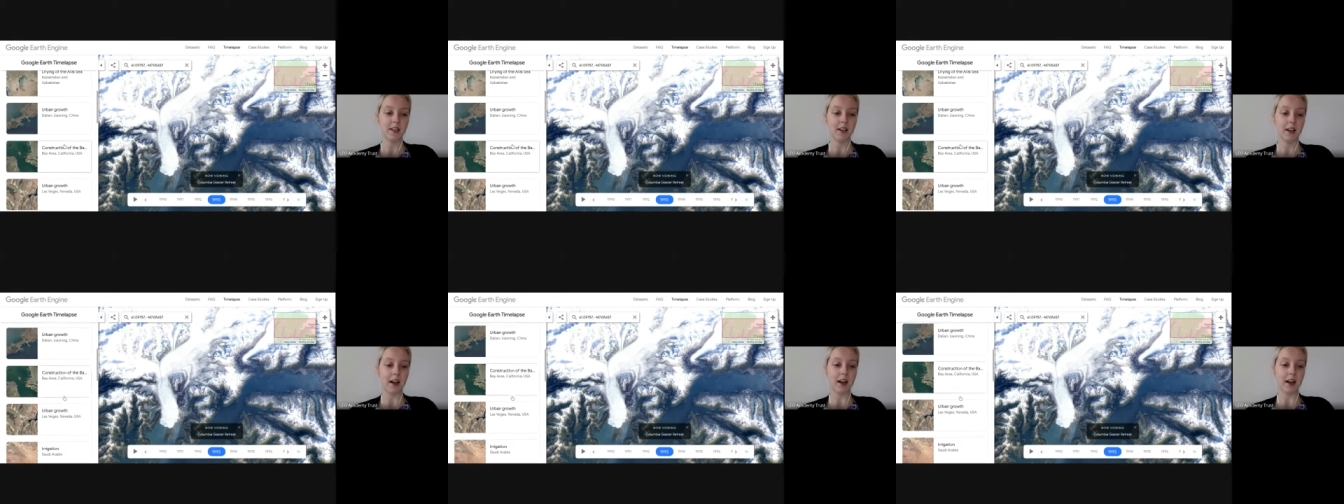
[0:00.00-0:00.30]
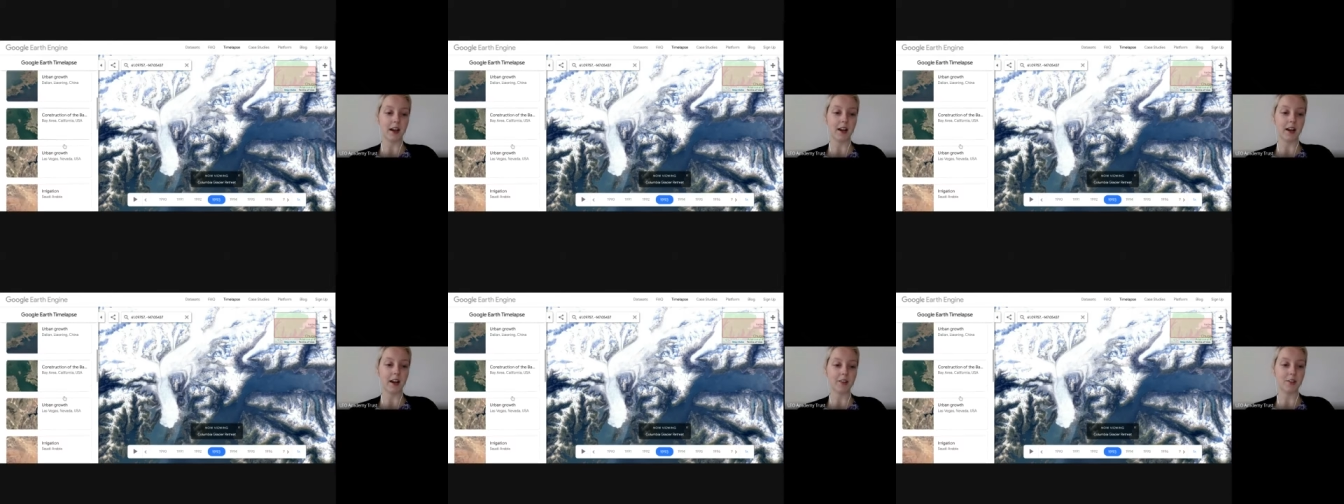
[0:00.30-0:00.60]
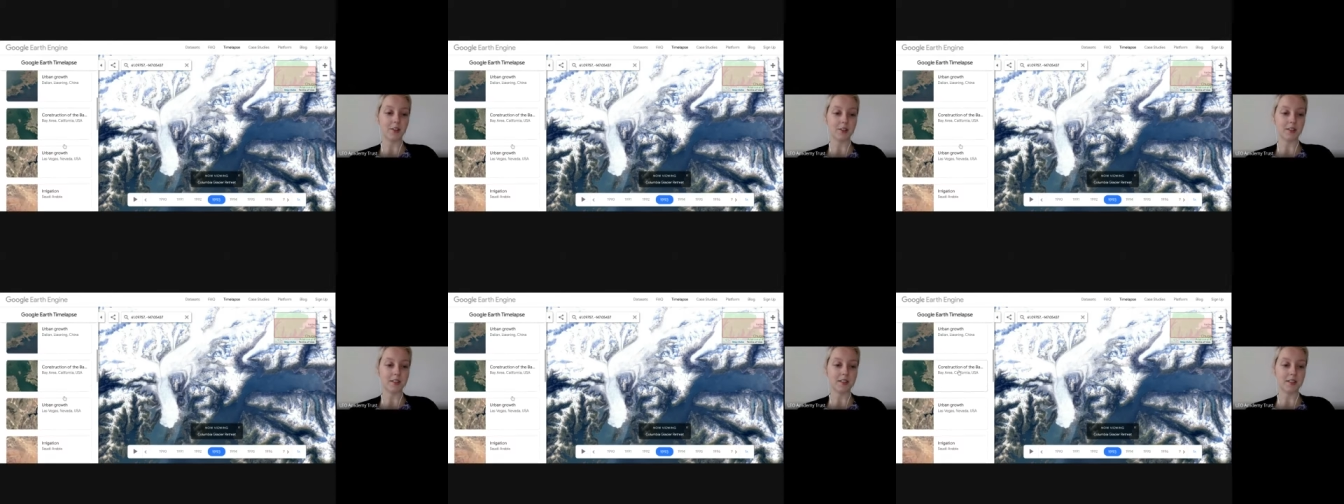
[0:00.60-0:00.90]
uh, you
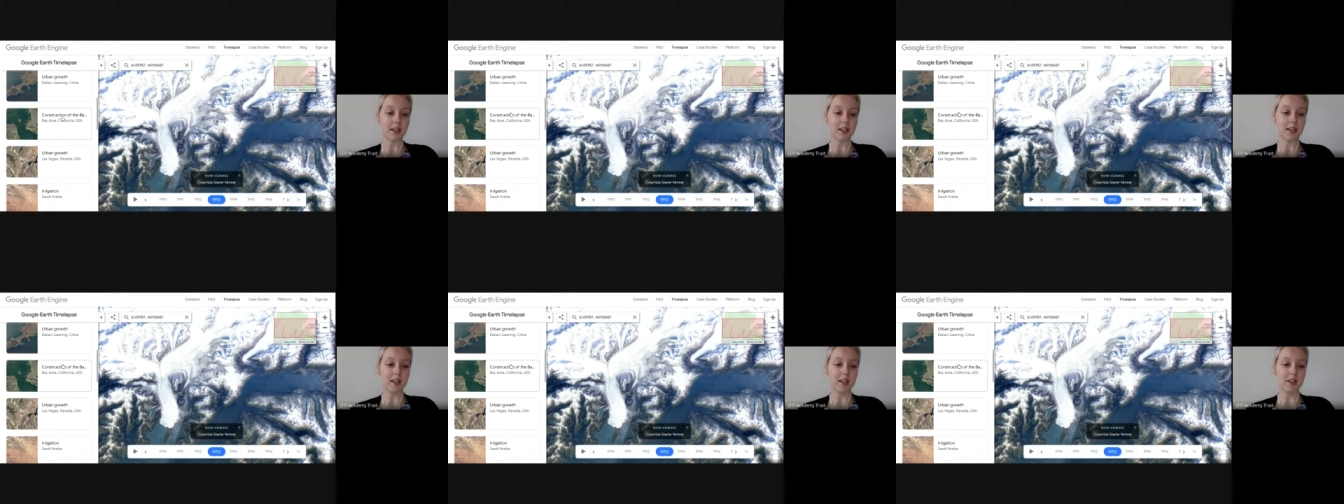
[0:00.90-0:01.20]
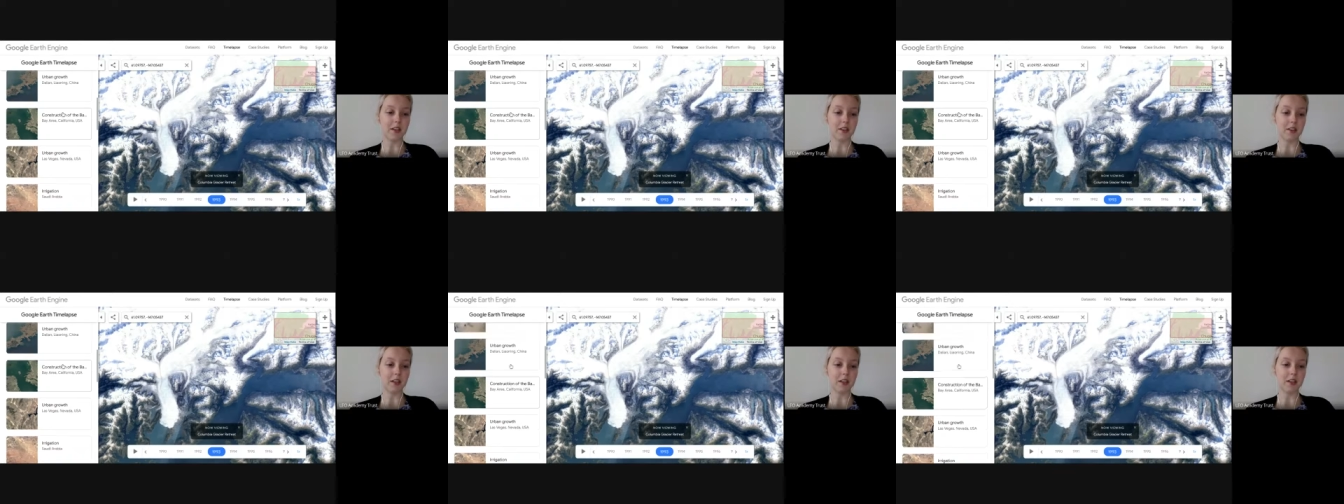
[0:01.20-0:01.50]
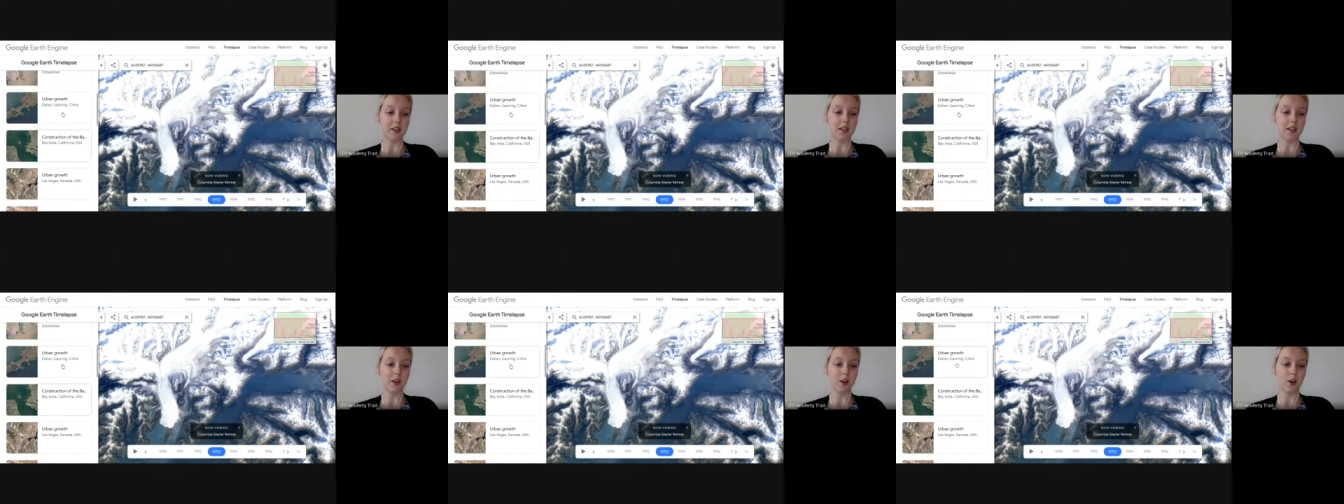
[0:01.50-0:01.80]
can see
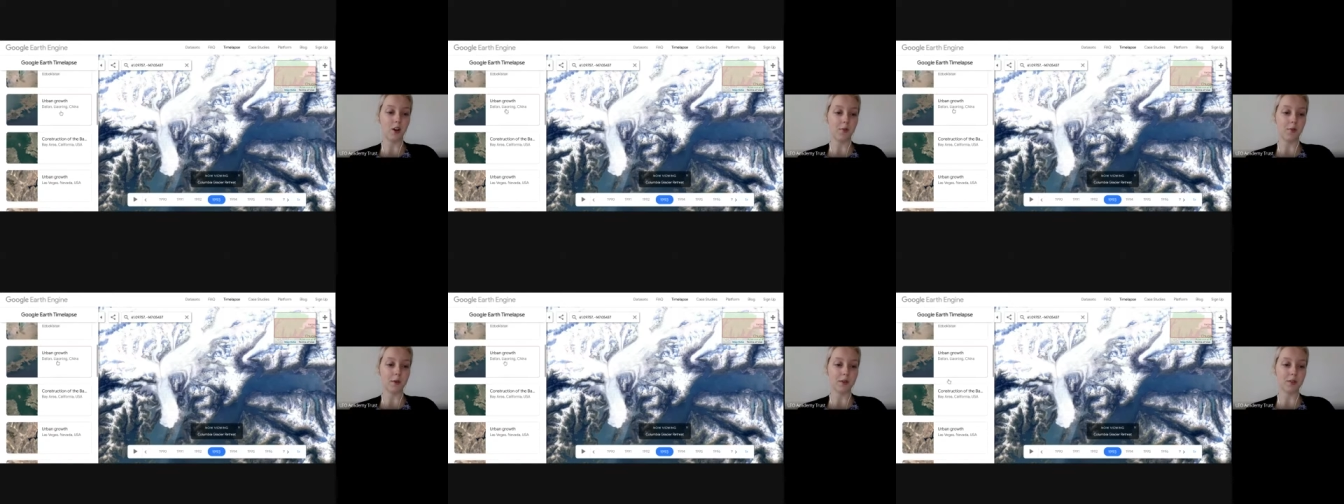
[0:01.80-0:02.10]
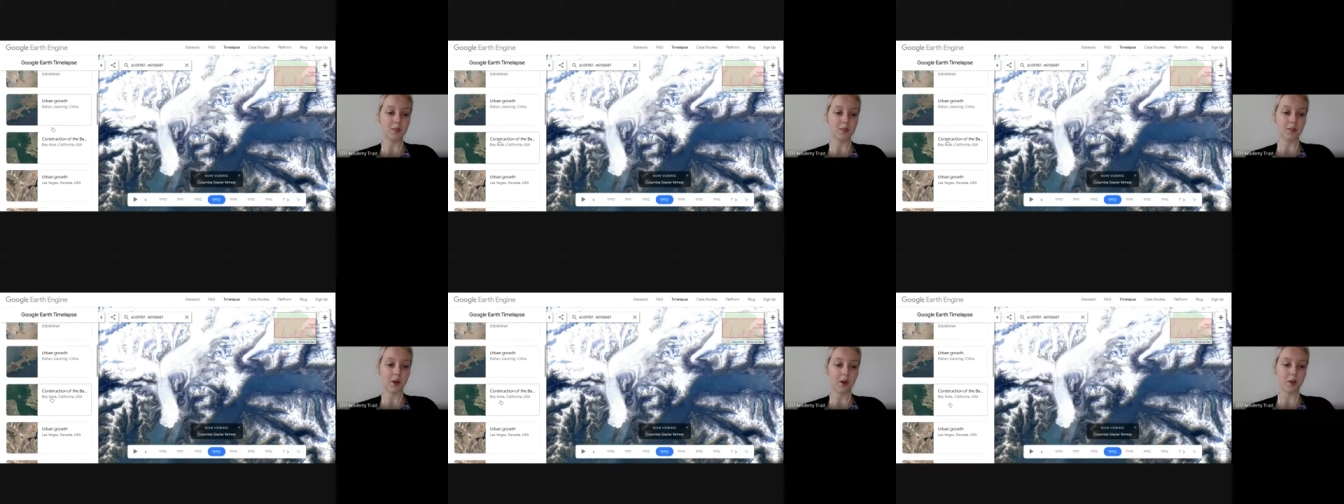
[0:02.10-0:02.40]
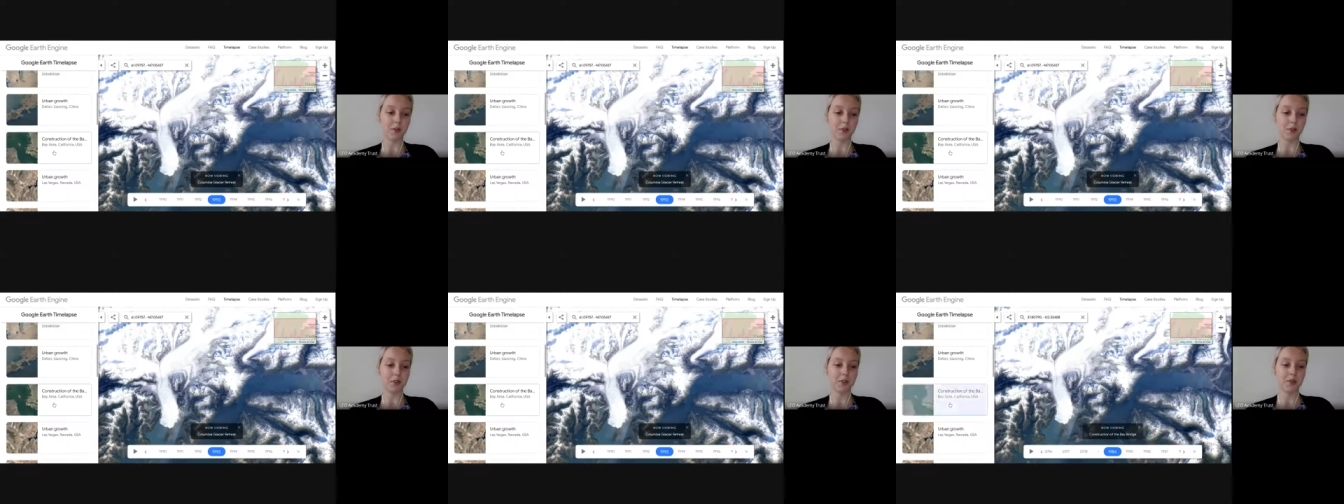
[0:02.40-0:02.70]
the urban
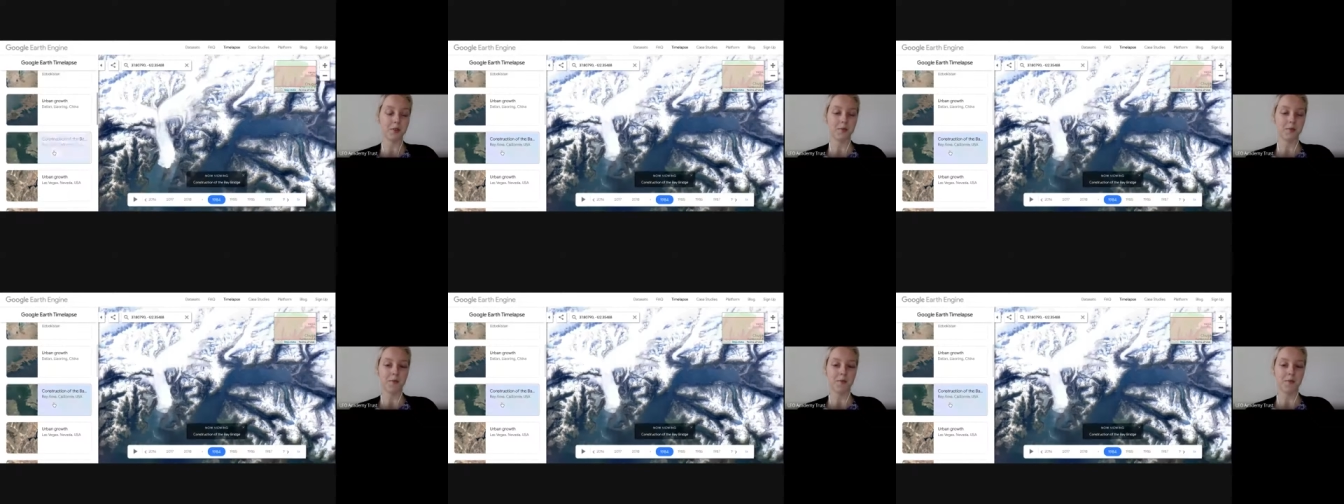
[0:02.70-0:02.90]
growth,